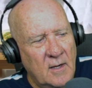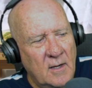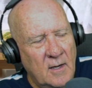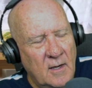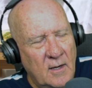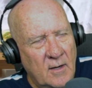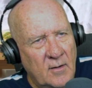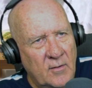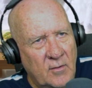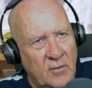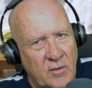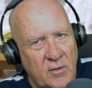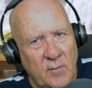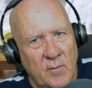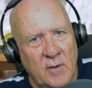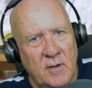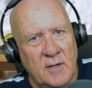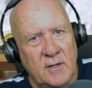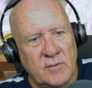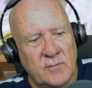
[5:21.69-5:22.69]
the
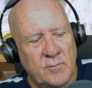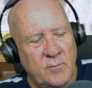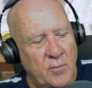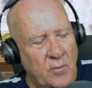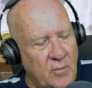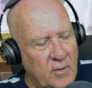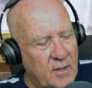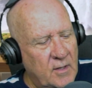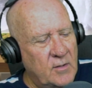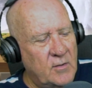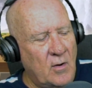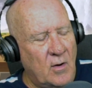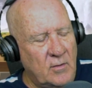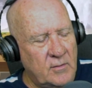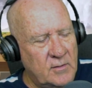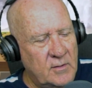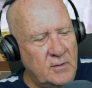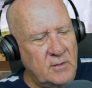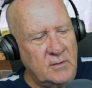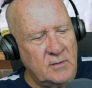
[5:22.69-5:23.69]
community's reporting,
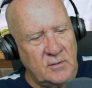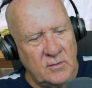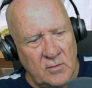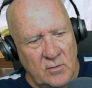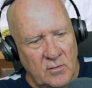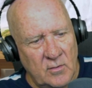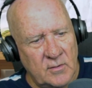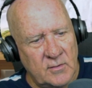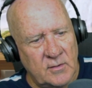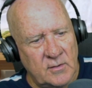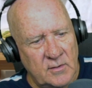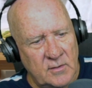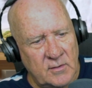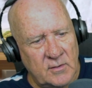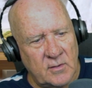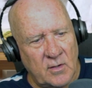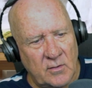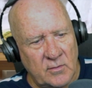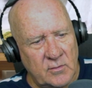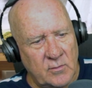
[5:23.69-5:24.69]
doctors, nurses,
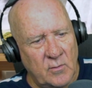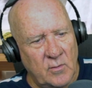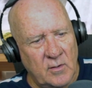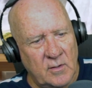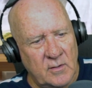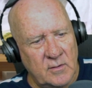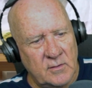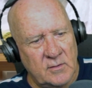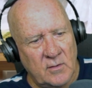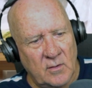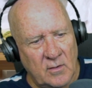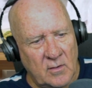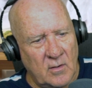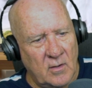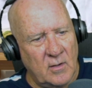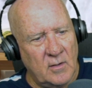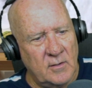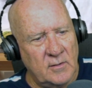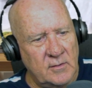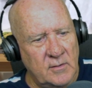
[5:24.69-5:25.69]
social workers,
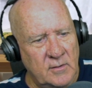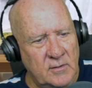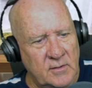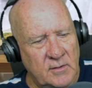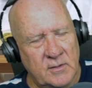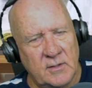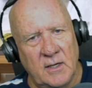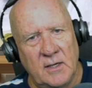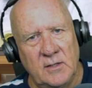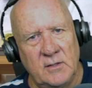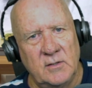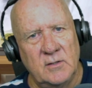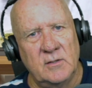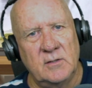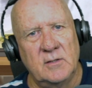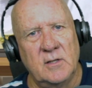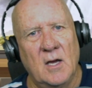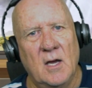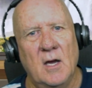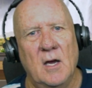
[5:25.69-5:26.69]
psychologists,
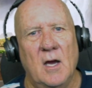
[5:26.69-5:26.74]
teachers,